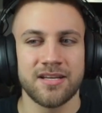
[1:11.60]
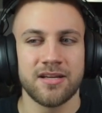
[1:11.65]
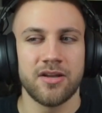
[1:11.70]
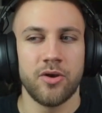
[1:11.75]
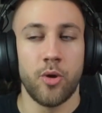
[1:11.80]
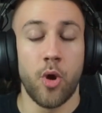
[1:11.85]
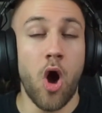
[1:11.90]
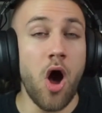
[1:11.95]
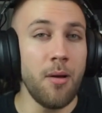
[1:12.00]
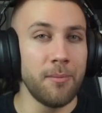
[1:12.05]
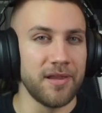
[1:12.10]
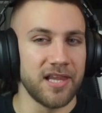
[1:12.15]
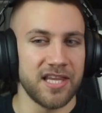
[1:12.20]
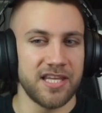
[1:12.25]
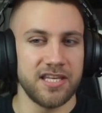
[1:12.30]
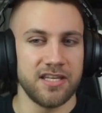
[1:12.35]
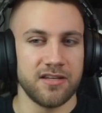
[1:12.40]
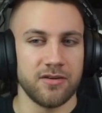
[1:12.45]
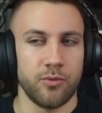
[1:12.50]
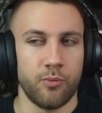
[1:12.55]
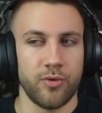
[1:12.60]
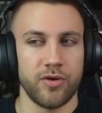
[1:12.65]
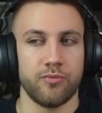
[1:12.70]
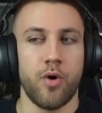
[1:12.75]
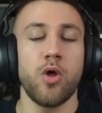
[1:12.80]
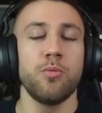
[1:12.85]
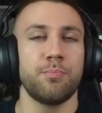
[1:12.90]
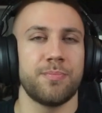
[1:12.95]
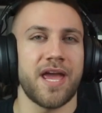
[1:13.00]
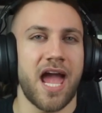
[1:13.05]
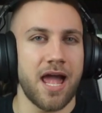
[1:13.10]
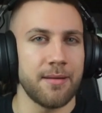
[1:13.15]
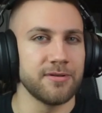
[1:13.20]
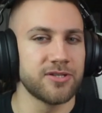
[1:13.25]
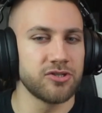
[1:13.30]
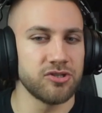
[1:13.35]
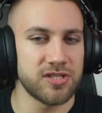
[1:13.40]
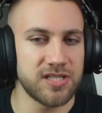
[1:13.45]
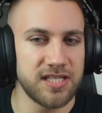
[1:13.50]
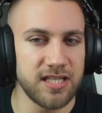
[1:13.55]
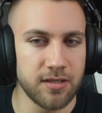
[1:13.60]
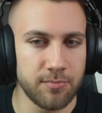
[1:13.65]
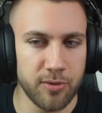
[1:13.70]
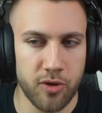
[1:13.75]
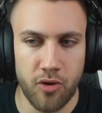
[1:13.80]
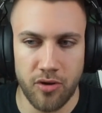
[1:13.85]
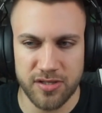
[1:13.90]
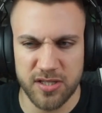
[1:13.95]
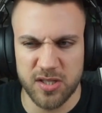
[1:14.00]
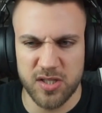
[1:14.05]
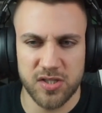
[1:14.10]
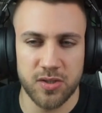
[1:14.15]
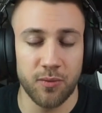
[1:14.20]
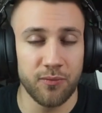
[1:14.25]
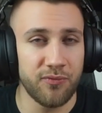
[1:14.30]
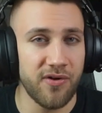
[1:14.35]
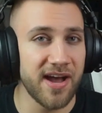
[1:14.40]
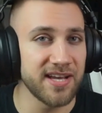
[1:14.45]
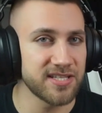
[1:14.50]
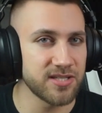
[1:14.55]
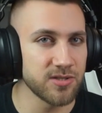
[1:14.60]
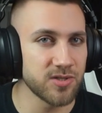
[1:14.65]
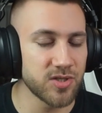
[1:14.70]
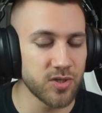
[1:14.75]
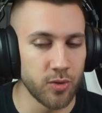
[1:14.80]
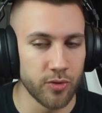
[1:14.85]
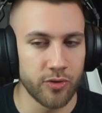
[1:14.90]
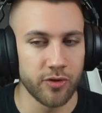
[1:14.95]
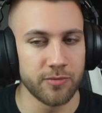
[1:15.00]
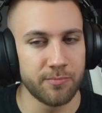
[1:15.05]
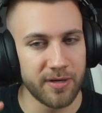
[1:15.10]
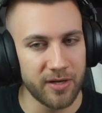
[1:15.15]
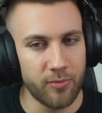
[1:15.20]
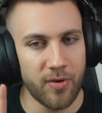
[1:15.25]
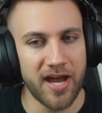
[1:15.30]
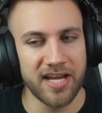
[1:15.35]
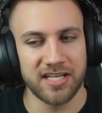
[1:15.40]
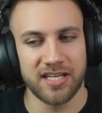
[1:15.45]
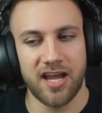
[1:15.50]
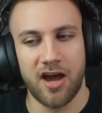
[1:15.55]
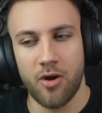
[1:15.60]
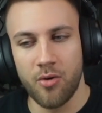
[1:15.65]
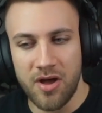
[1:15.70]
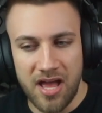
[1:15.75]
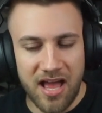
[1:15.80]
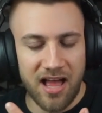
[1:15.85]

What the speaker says: Normally, we won't be able to see it because it's so fast and so good, but right now,